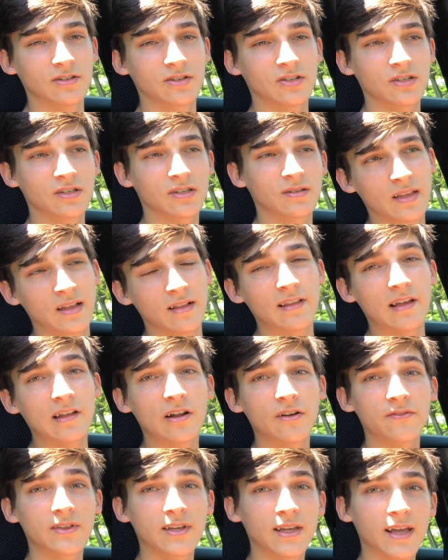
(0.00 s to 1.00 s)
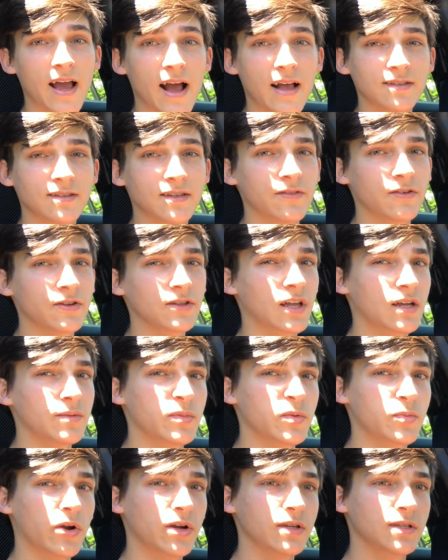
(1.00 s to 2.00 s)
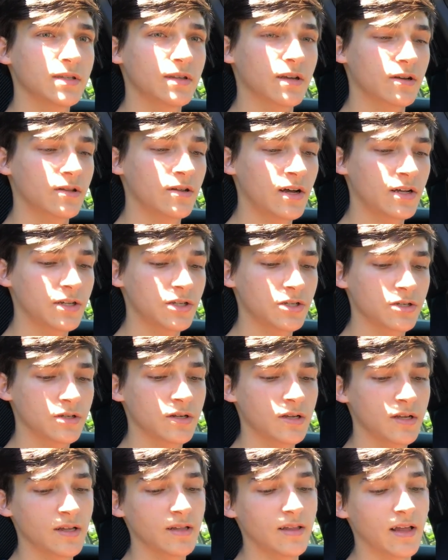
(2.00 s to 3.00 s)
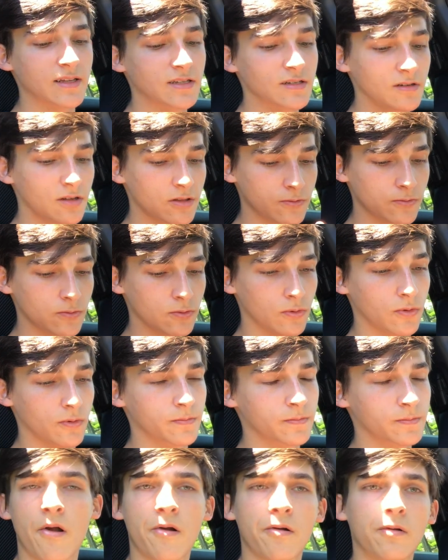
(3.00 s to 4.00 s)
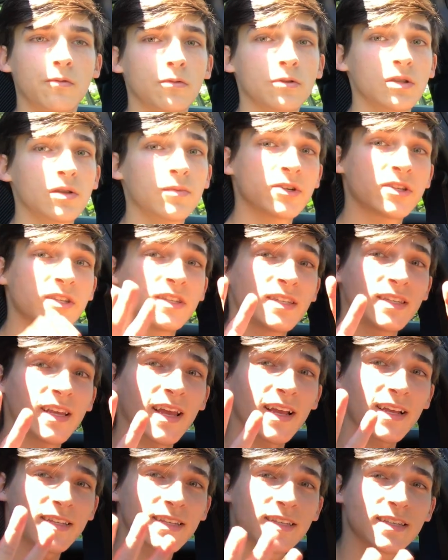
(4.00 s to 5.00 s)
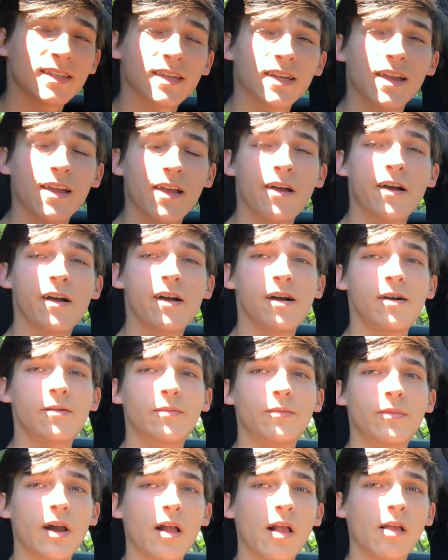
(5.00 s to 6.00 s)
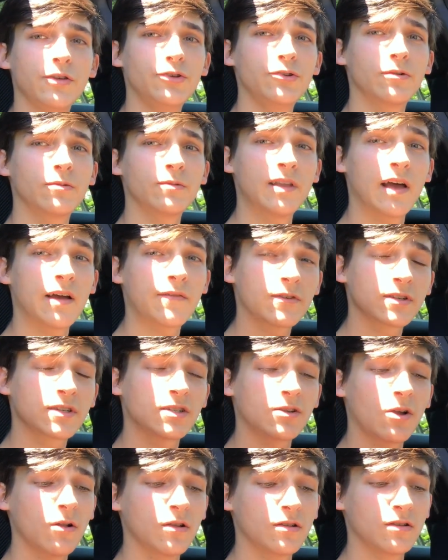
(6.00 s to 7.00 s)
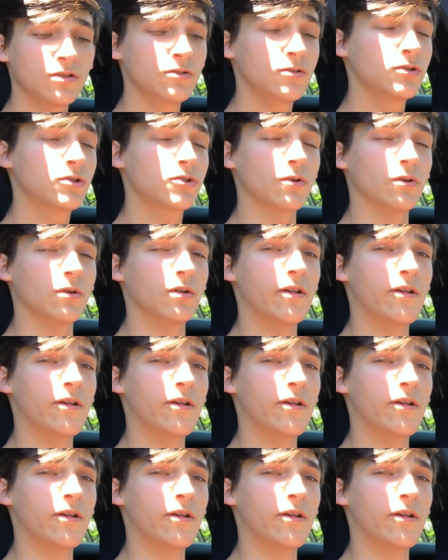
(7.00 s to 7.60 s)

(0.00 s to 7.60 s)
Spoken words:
Just let off the gas every time you press in the clutch. That's another rule. Rule number 6, you'll never stall in neutral.